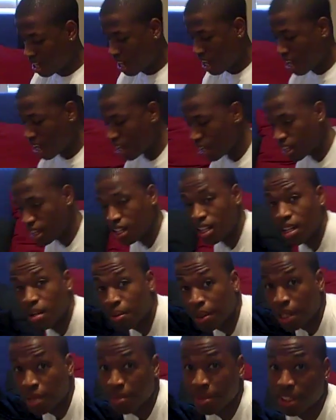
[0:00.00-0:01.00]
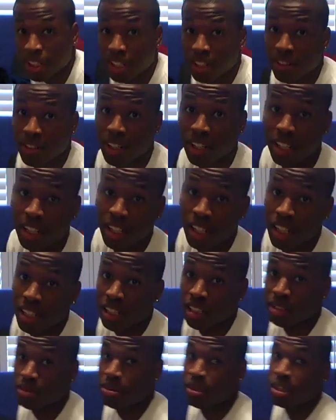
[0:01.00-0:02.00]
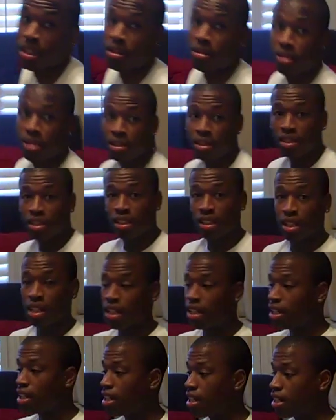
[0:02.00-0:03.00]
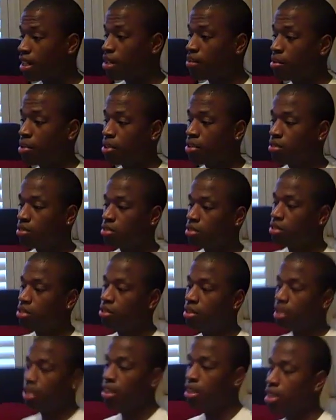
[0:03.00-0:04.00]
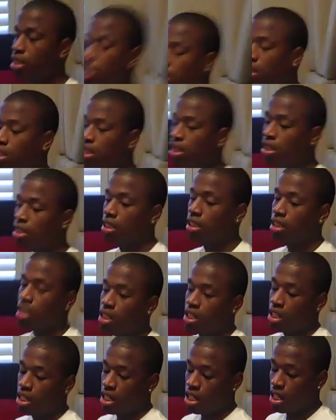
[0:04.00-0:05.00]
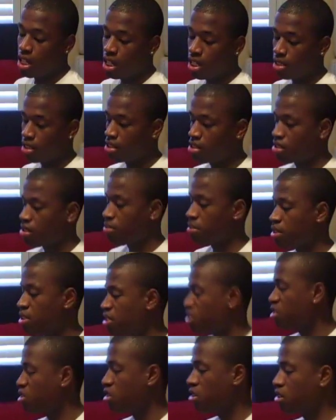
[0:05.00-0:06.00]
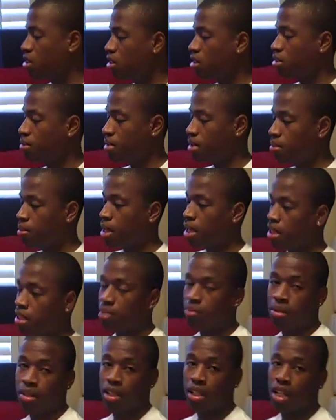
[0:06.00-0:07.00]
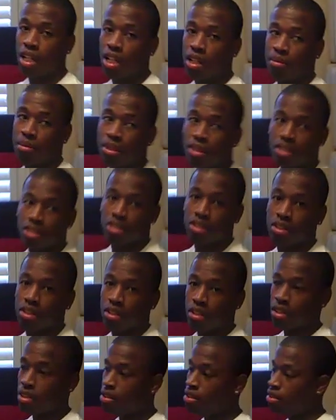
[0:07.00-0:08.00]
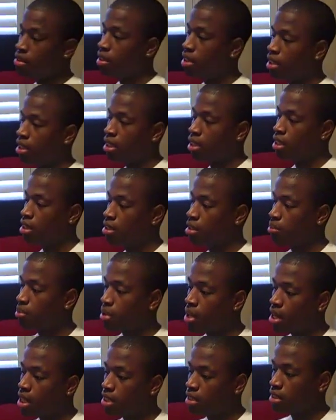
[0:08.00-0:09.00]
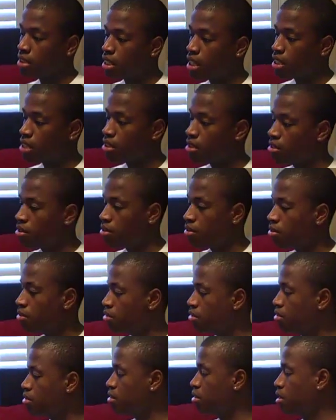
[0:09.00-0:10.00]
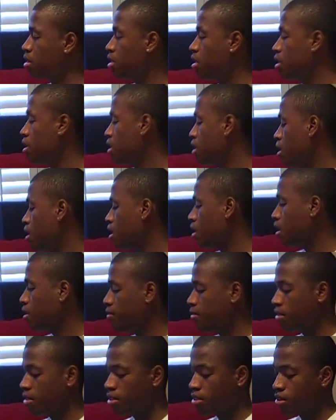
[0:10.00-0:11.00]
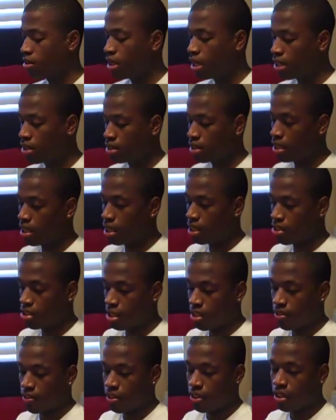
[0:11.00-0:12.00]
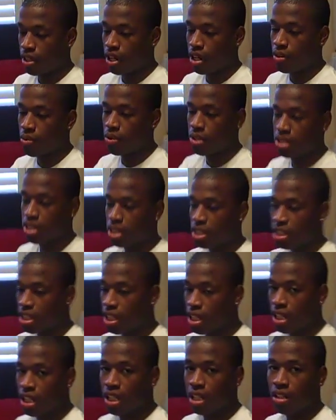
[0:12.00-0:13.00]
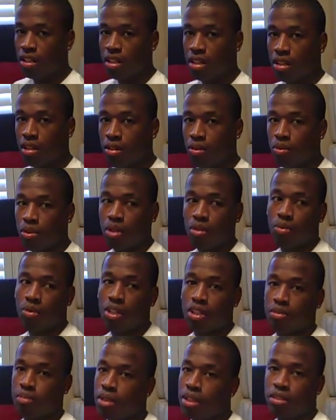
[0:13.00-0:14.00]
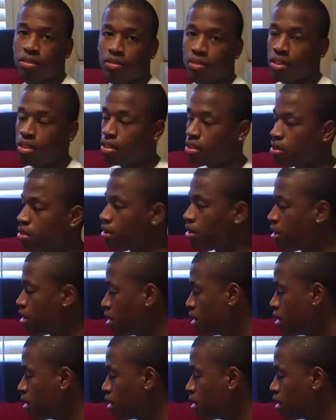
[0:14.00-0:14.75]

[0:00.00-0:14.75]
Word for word: Hi, uh, my name is Henry, uh, the barber, and I'm a new student. Uh, and this, I'm just going to show you a little bit of my clipper game and just show you uh, the products that I use. Uh, if you're new out there and trying to figure out what to get and what works best for you.